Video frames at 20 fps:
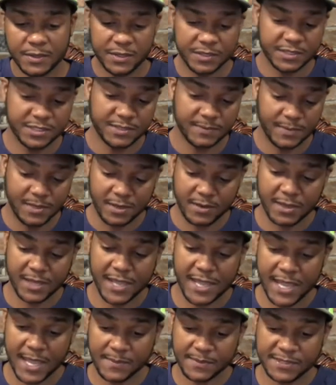some little
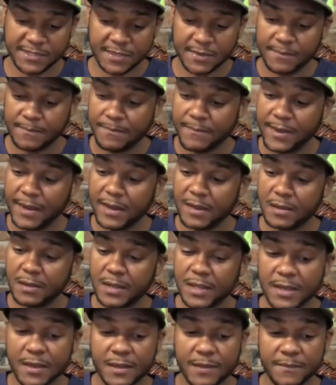caps, a male
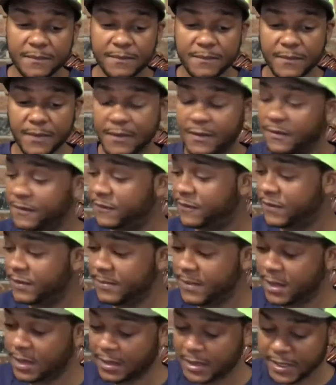and a
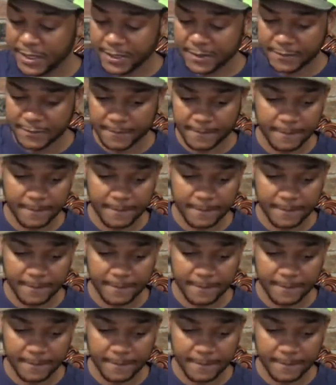female end.